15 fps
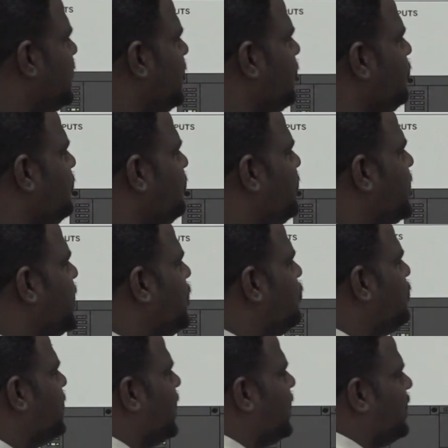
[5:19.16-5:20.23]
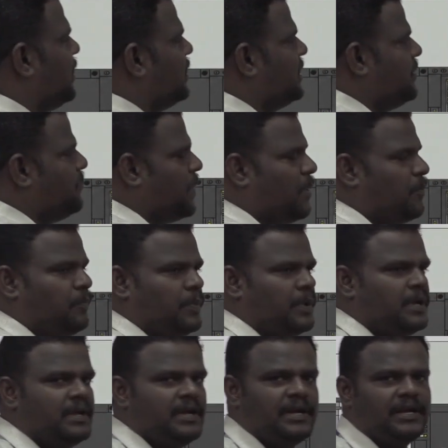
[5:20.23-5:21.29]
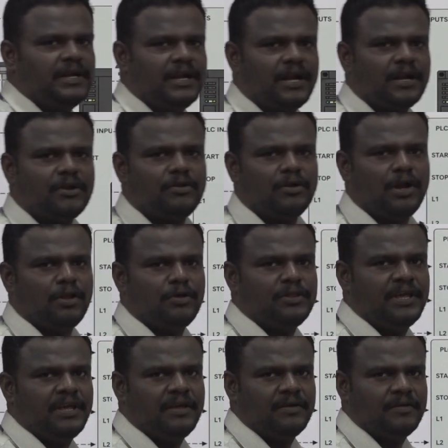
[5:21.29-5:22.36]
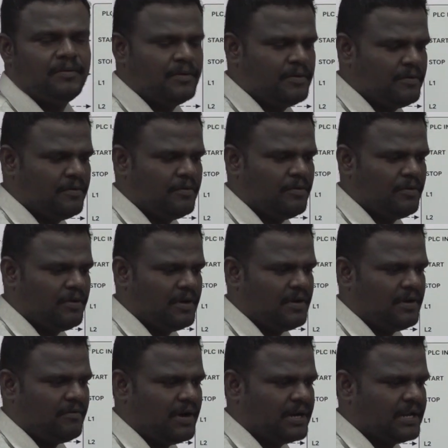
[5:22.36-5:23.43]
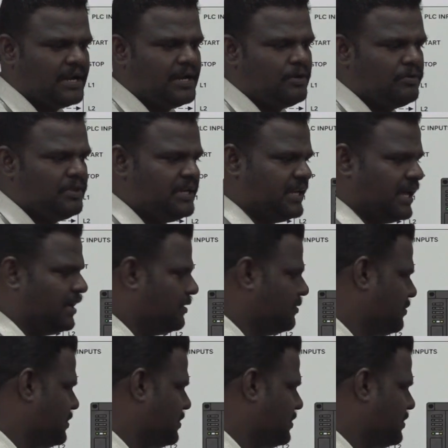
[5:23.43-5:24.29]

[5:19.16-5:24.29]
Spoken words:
time we need to turn on the pump in order to allow the water into the tank.